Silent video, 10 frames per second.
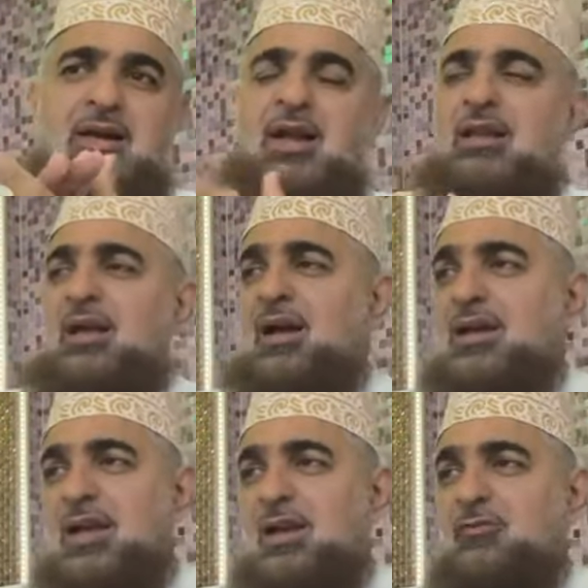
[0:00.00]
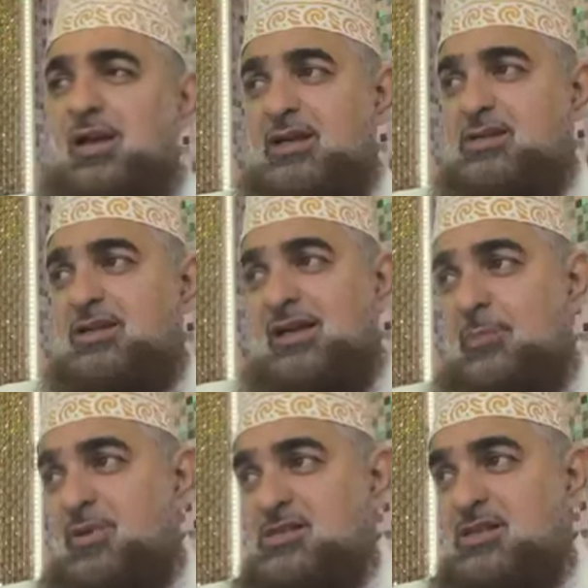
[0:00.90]
and Allah gave it
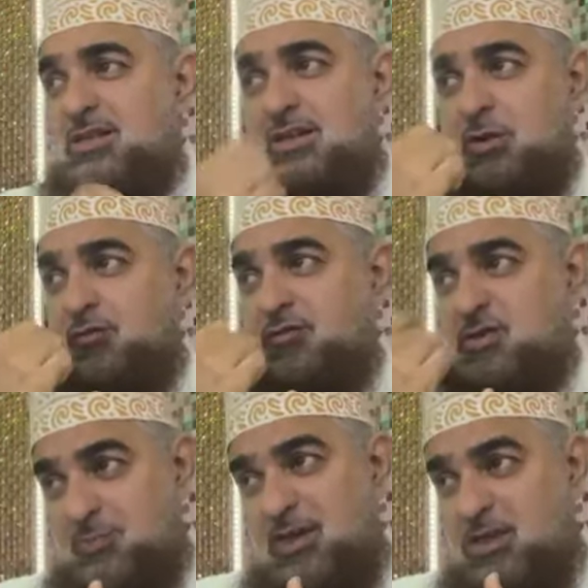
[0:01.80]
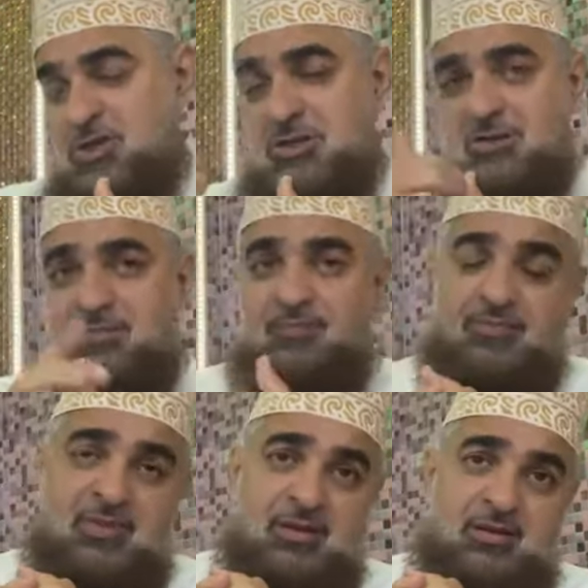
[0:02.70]
the capacity of speech.
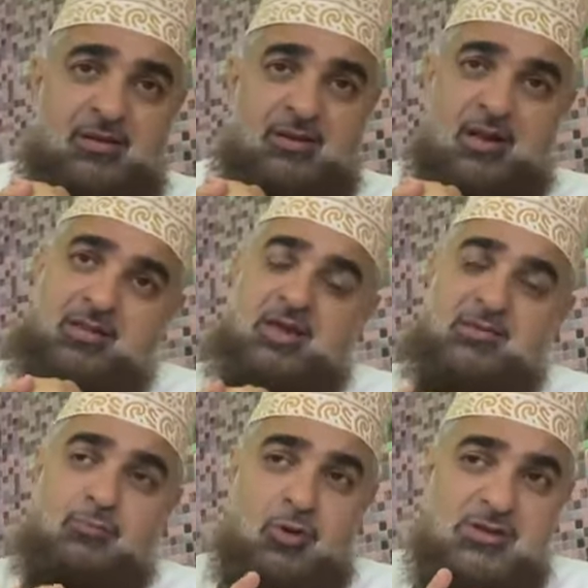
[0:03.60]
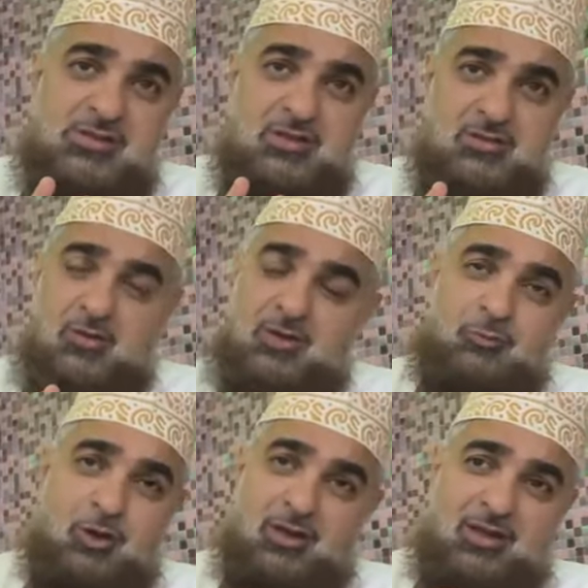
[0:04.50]
And that bull said,
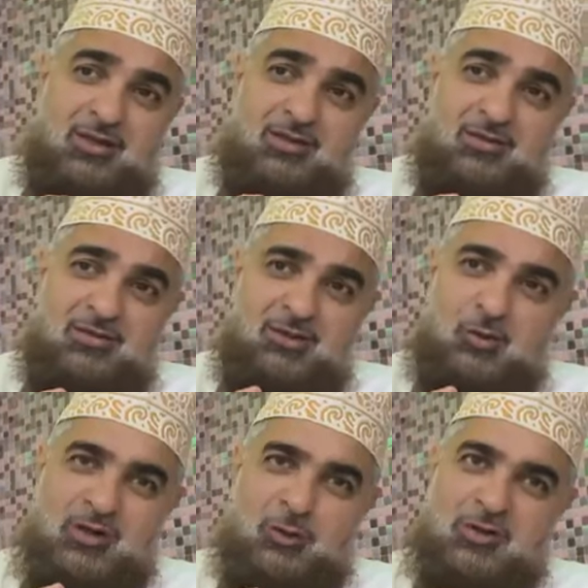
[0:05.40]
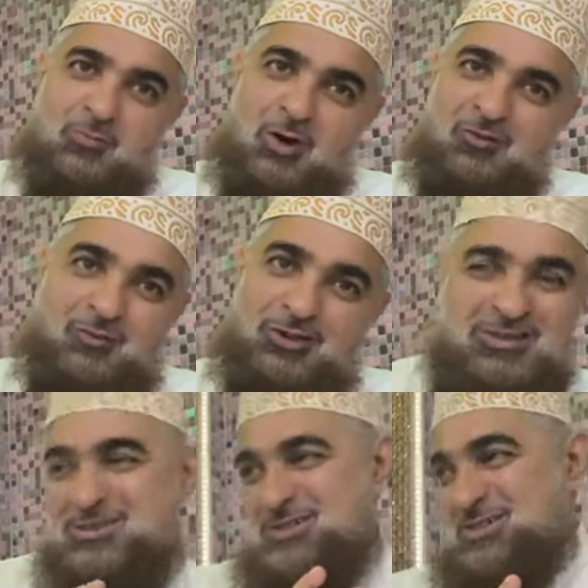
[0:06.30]
"Oh Abdul Qadir, you are not born
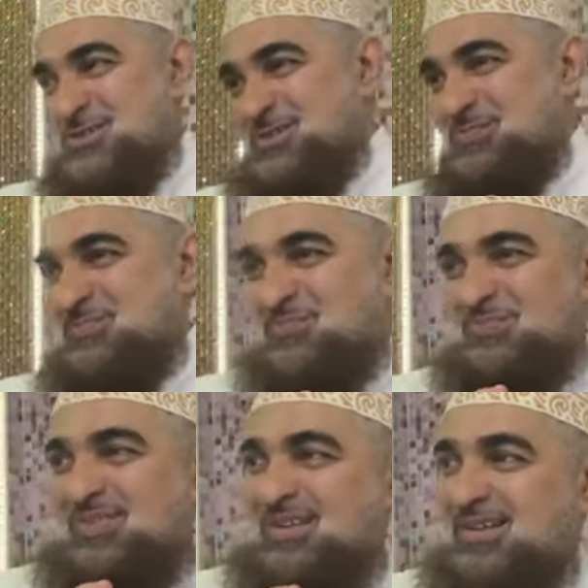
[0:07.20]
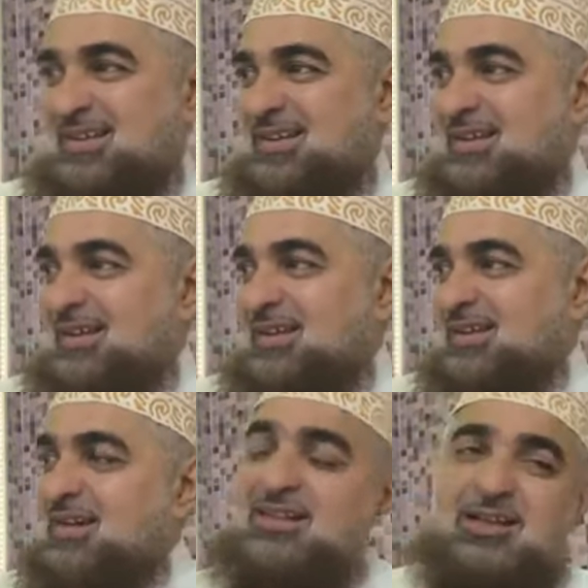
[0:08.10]
for this.
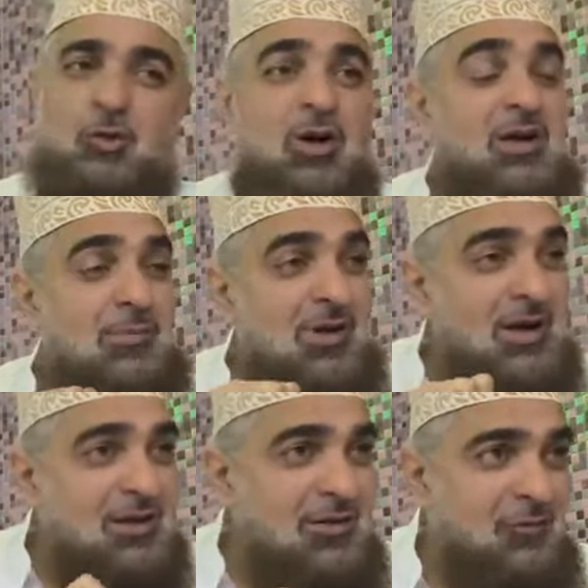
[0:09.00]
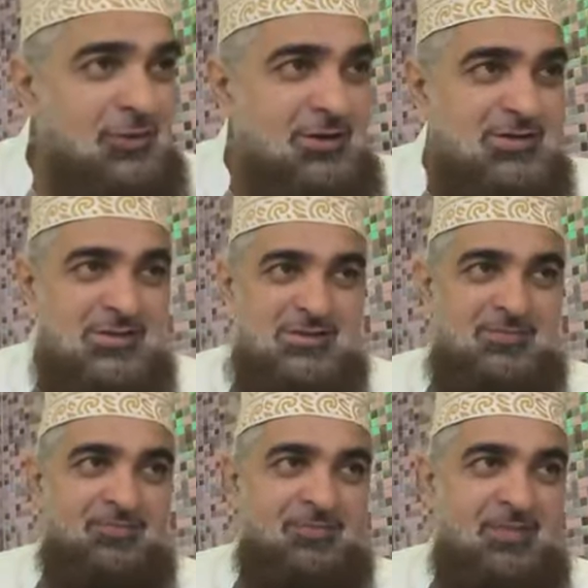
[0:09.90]
Neither you are commanded for
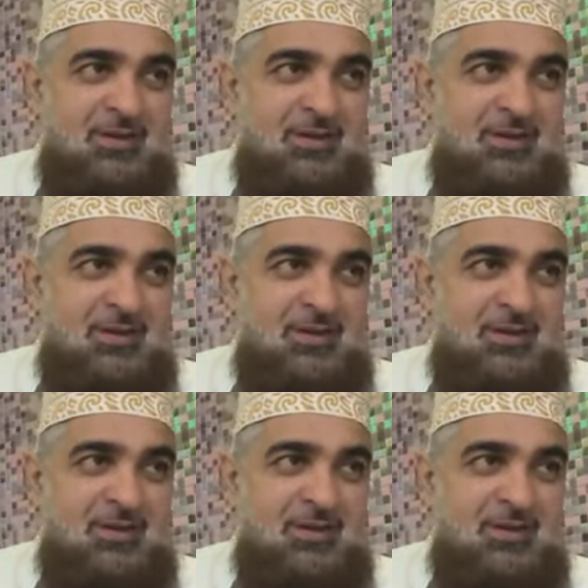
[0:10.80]
this."